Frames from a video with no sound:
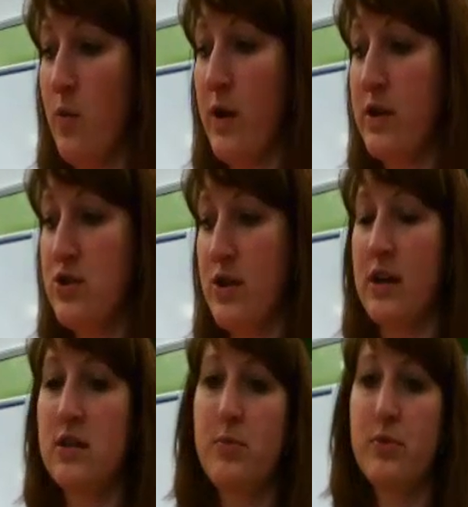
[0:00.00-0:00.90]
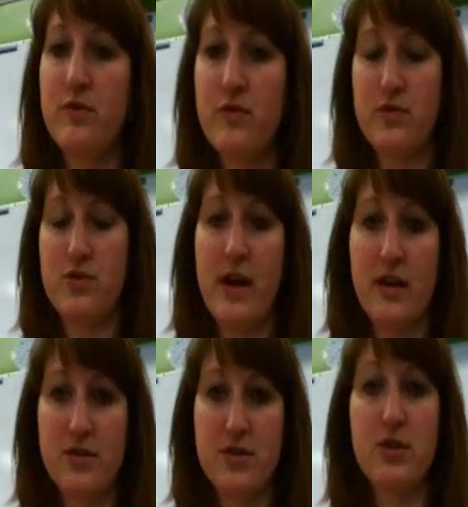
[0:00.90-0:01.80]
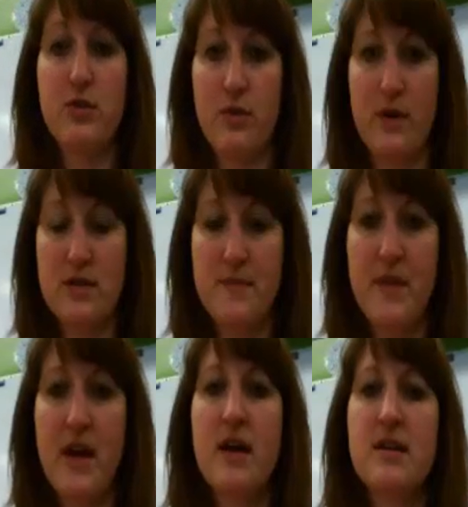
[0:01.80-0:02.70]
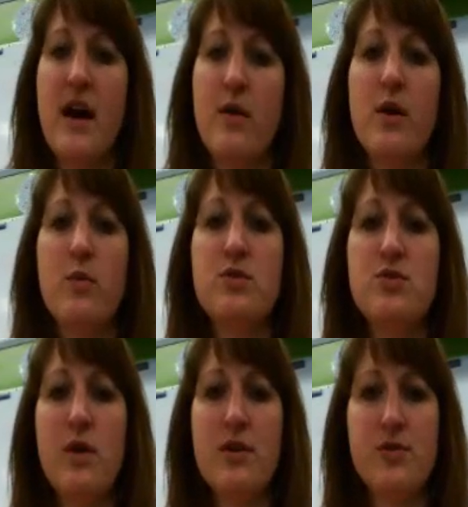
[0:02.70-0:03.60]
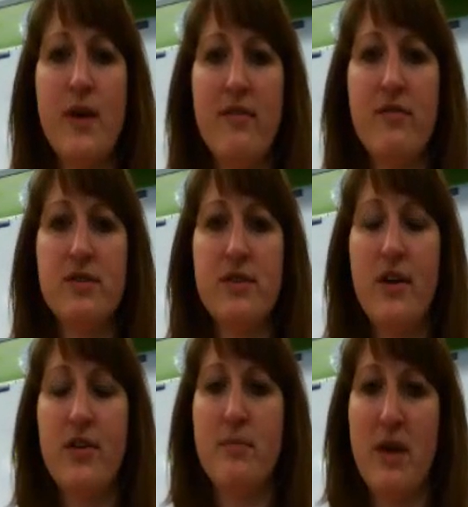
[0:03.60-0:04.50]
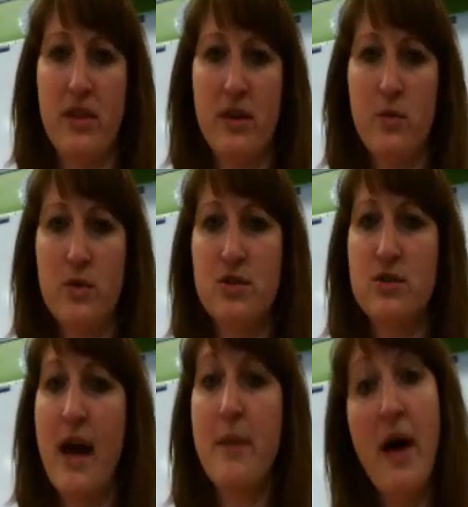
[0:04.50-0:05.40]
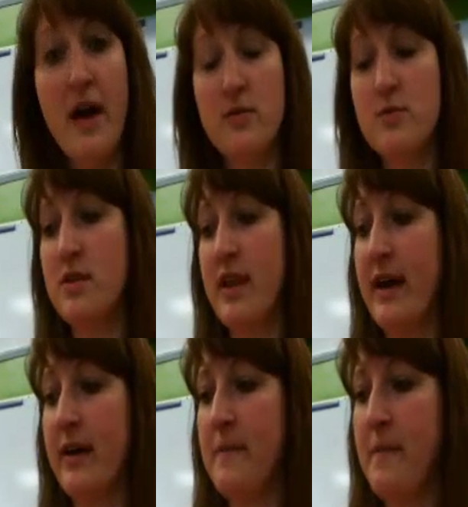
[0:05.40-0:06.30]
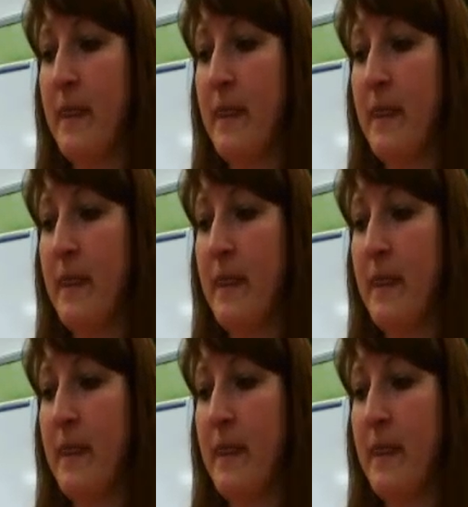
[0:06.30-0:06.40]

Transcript: when trying to prove triangles congruent. Now, we do also have this other method, which is hypotenuse leg.